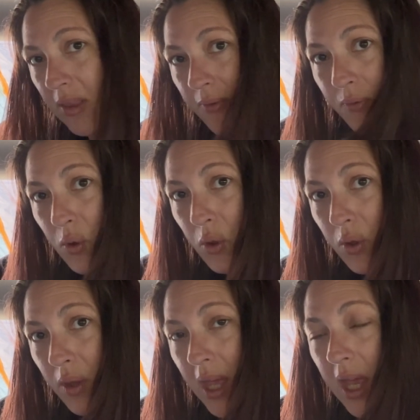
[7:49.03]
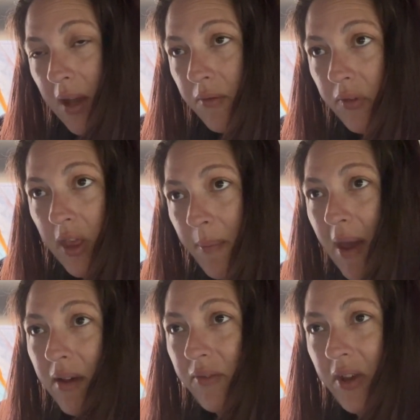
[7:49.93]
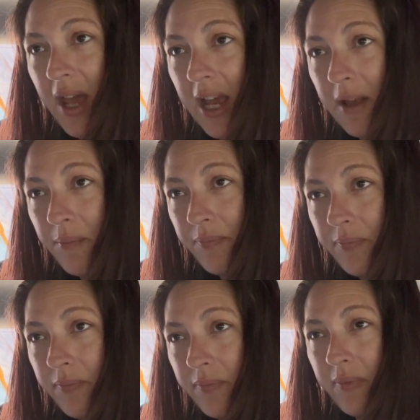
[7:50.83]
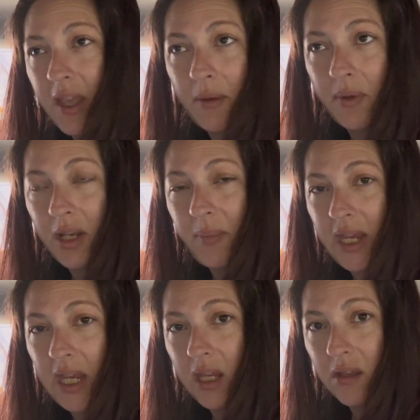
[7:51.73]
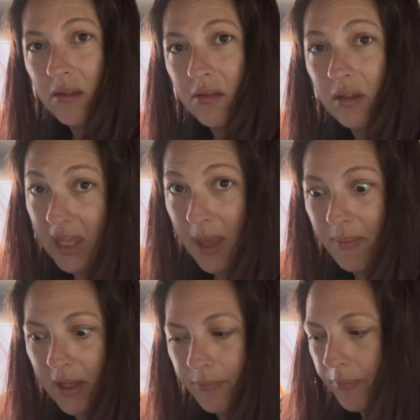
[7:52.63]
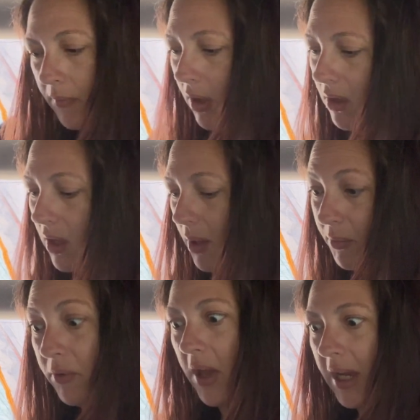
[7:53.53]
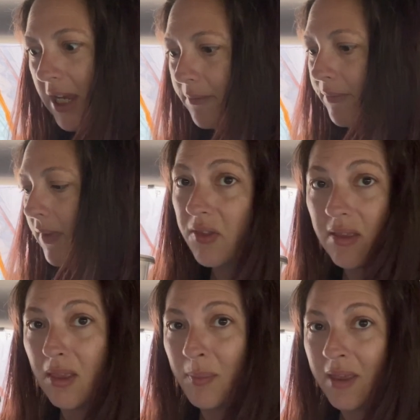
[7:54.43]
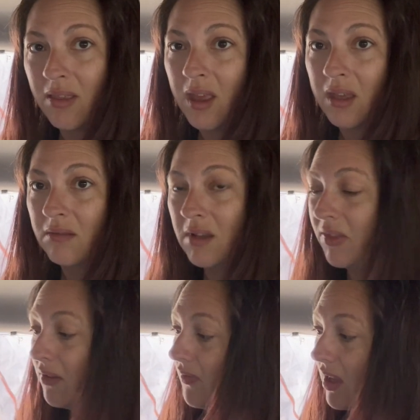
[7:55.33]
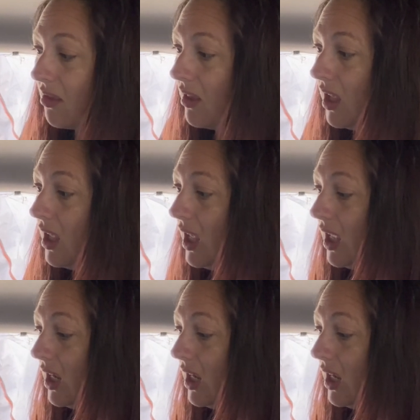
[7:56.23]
full for the amount of time that I'm going to be camping, boondocking. This is my sink. Nothing fancy. It